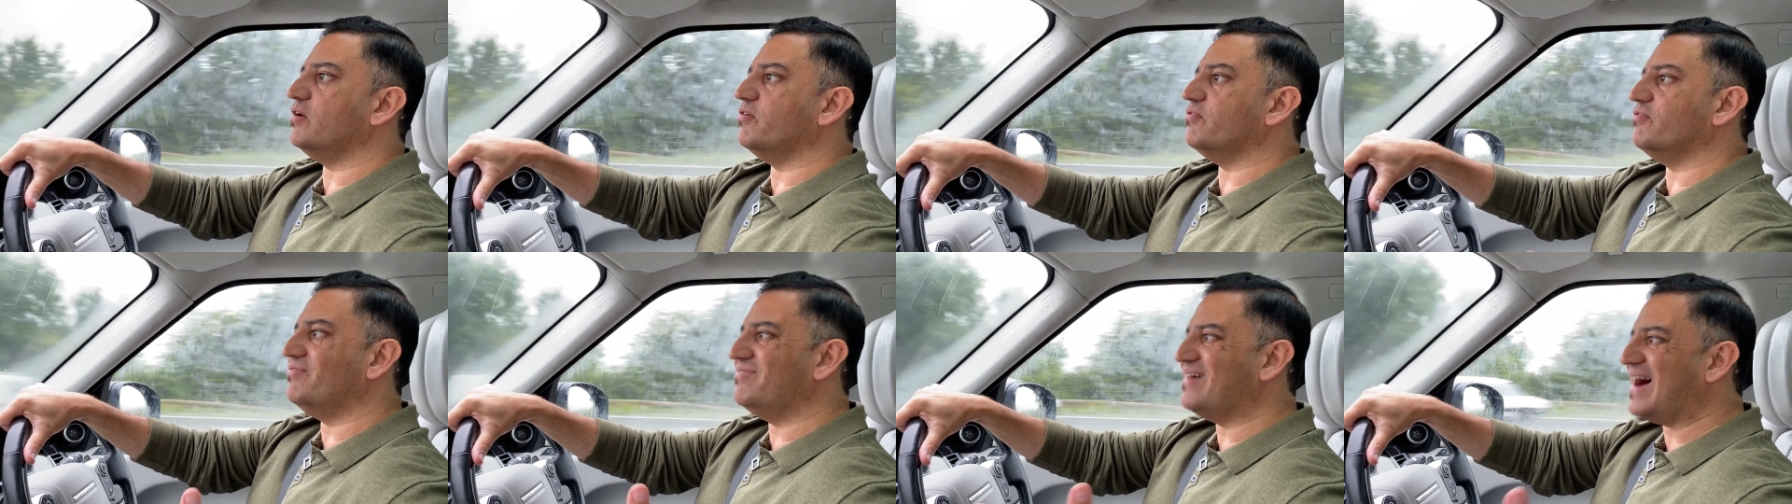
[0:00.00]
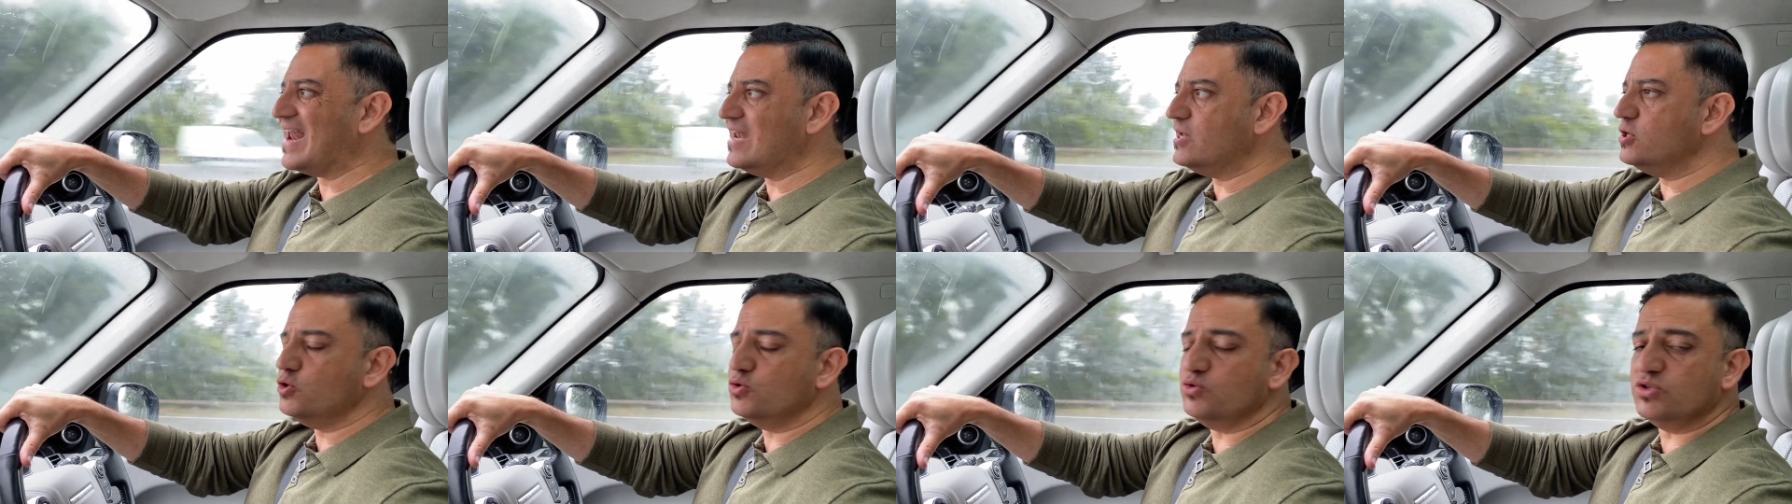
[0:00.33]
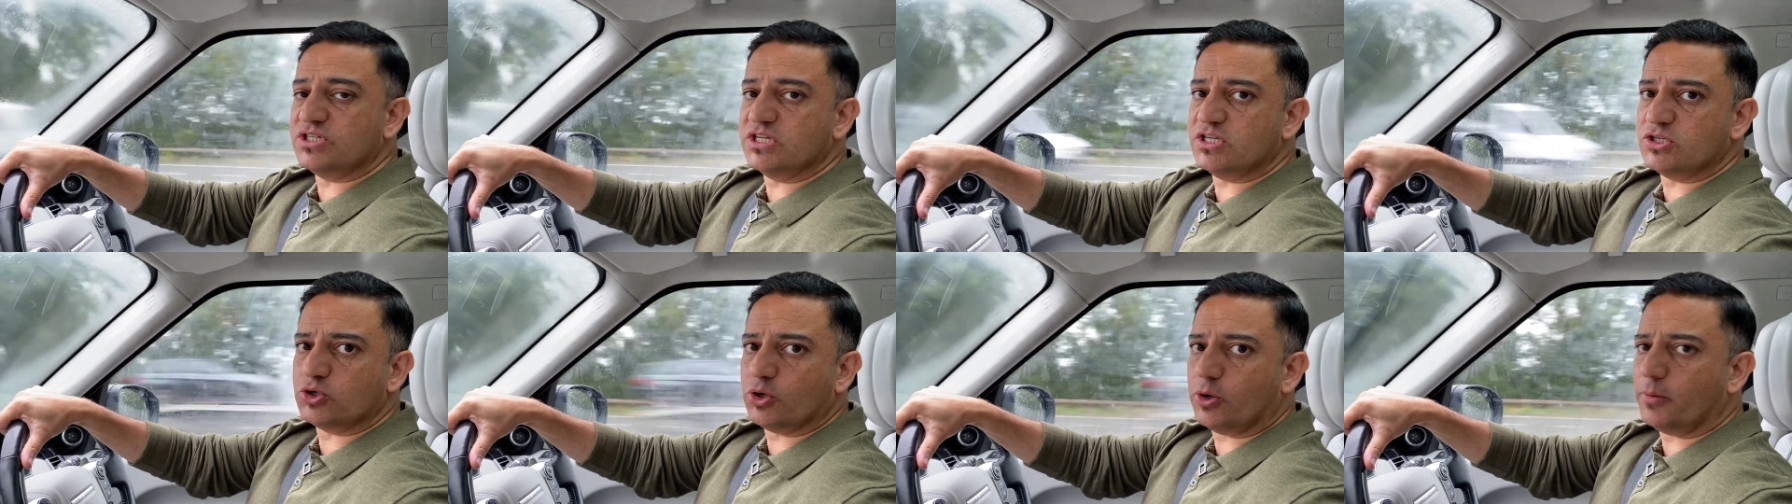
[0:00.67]
values
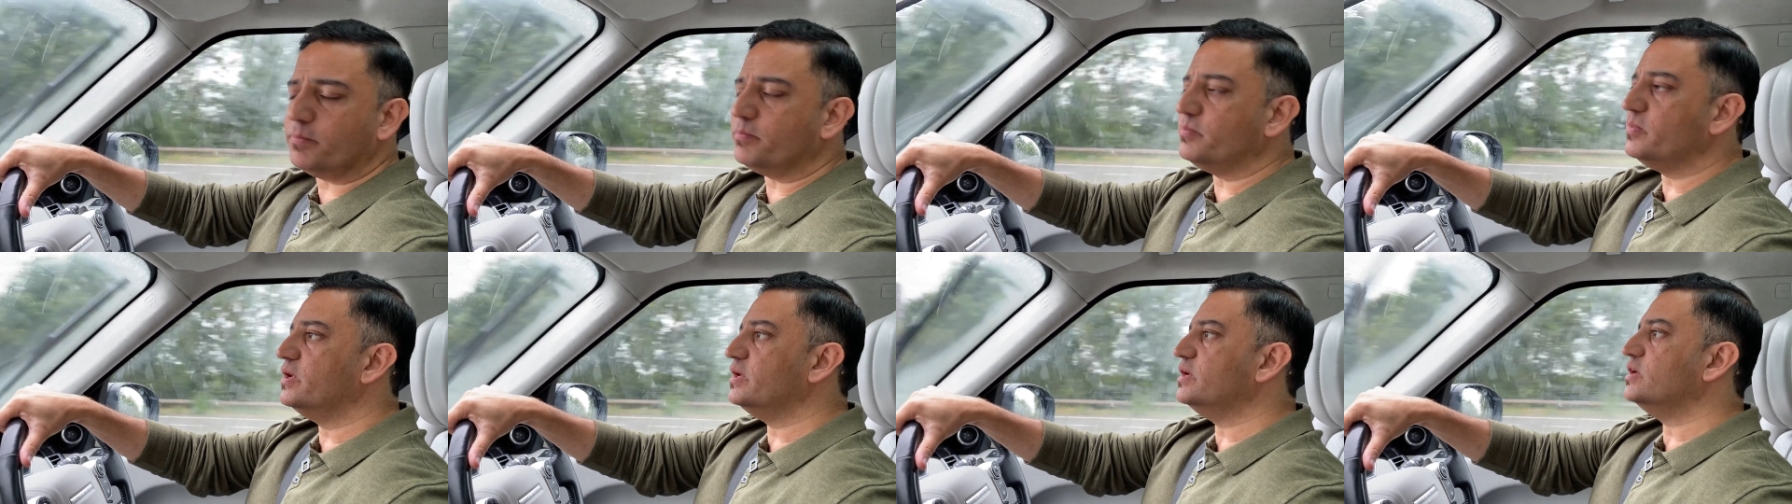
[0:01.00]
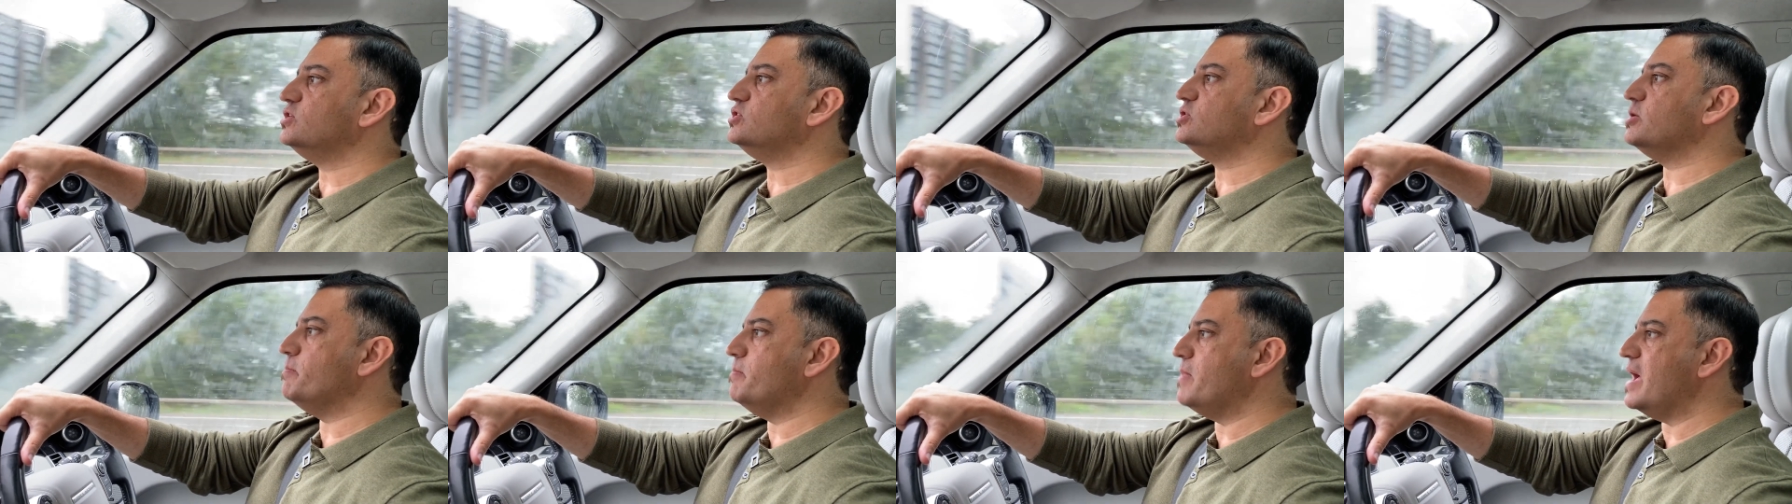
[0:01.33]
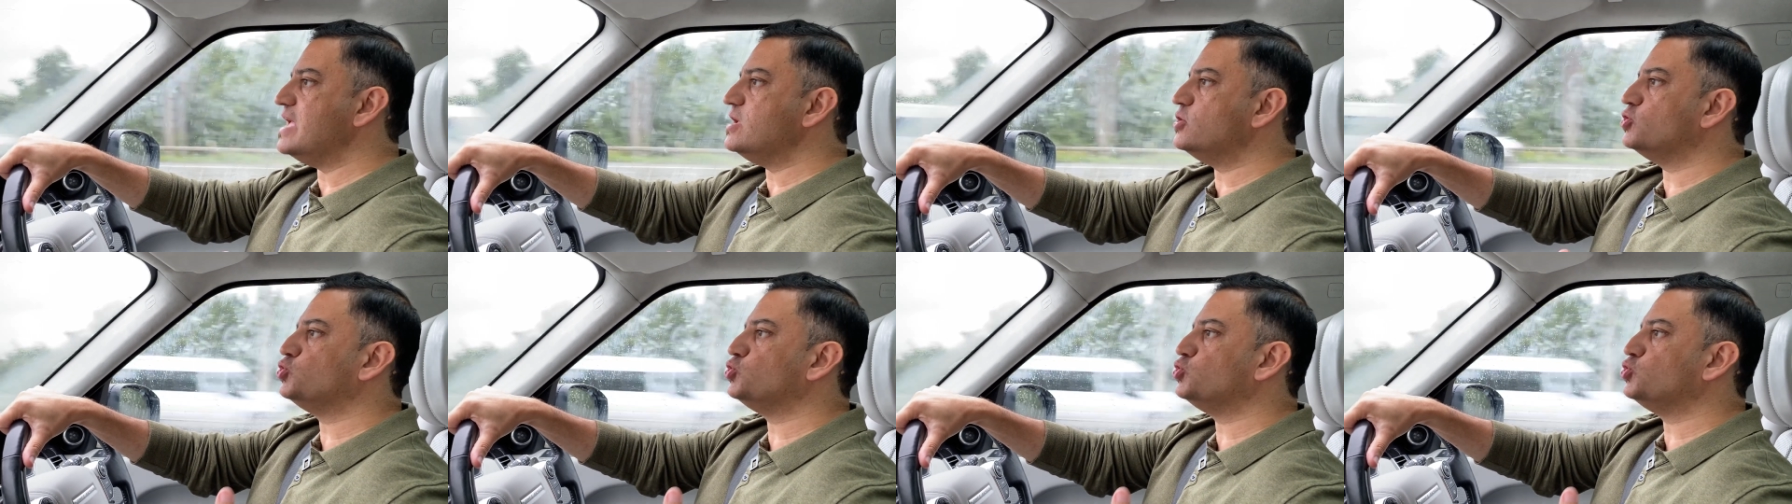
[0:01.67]
it up to make